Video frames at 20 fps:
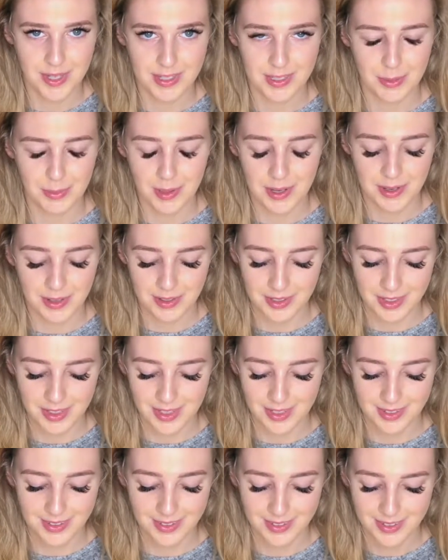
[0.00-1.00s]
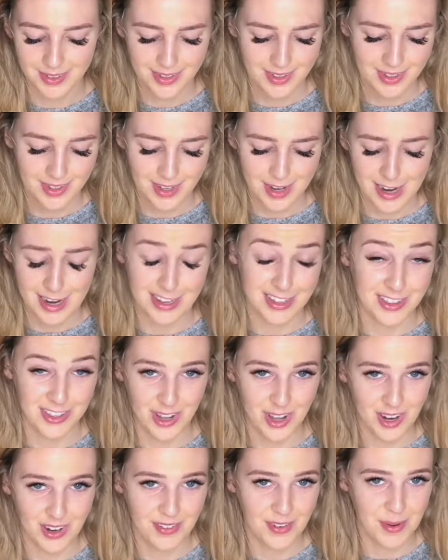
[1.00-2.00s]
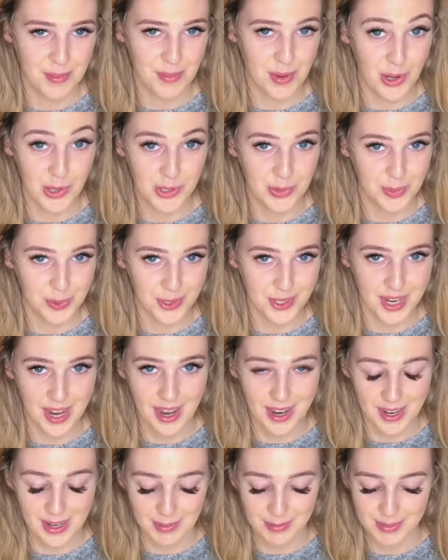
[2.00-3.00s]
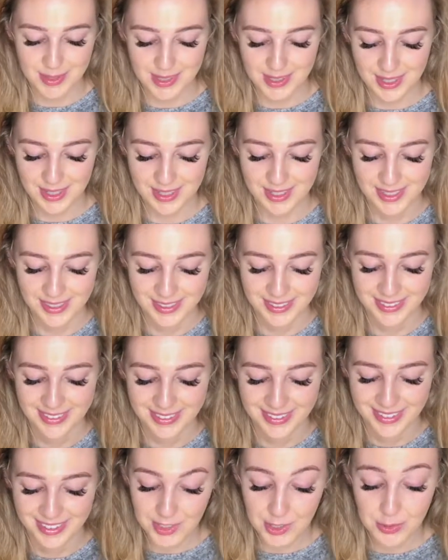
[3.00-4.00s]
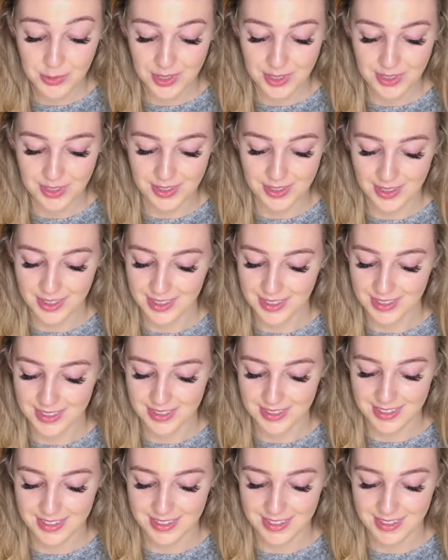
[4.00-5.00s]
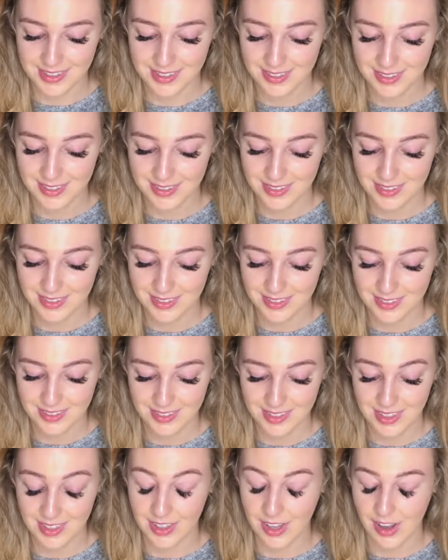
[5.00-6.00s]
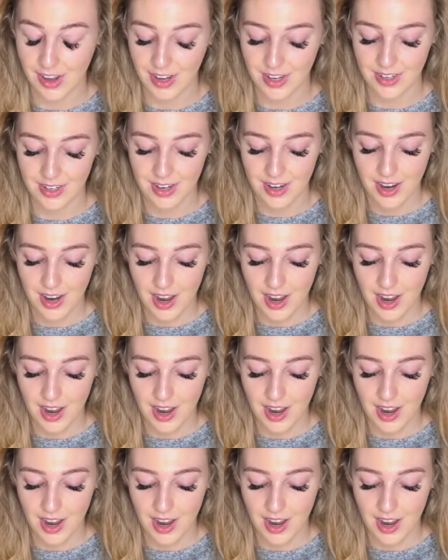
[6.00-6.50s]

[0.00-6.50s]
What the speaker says: because apparently I thought of it multiple times. This one is a lot.